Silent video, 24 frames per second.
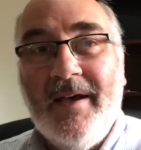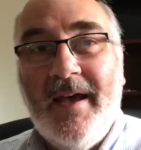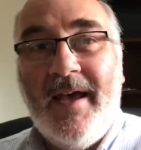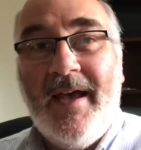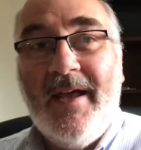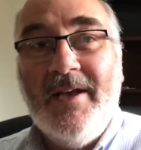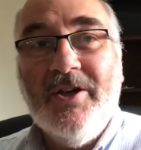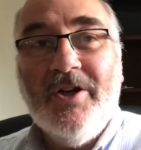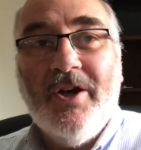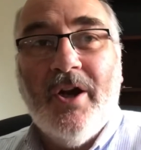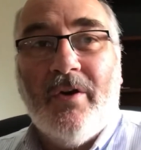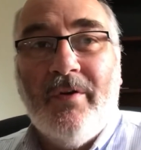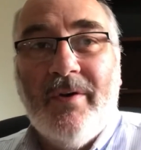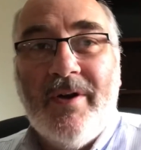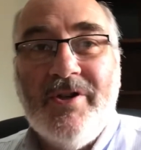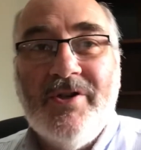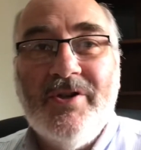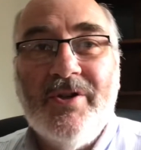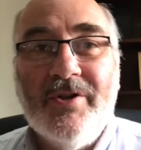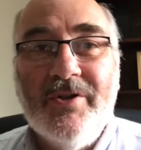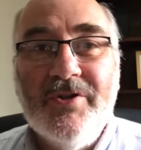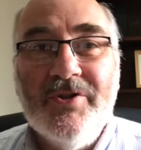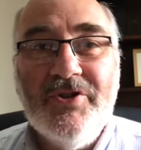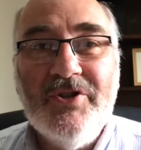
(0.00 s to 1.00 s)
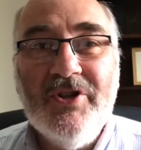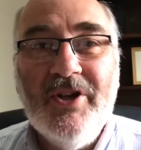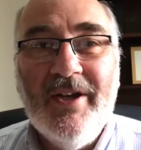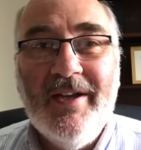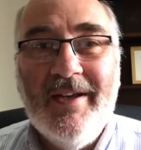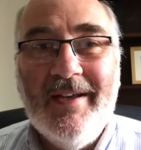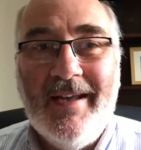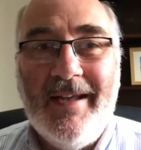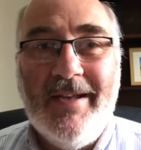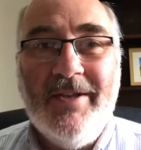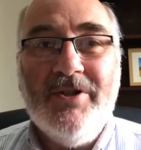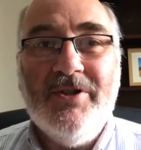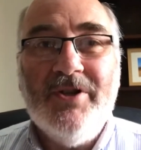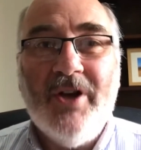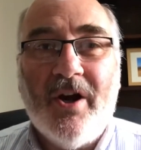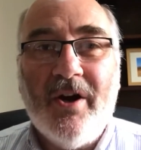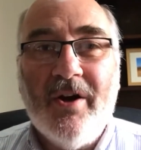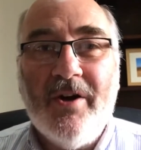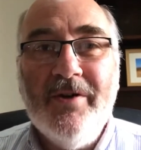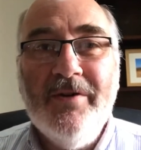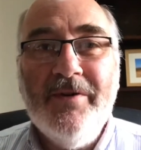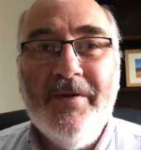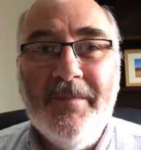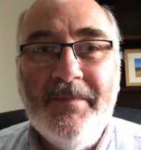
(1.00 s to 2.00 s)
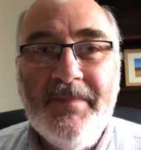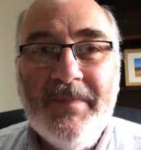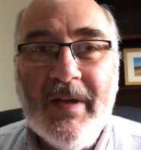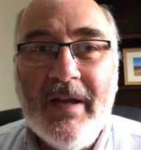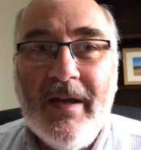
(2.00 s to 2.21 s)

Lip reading: encouragers in turn?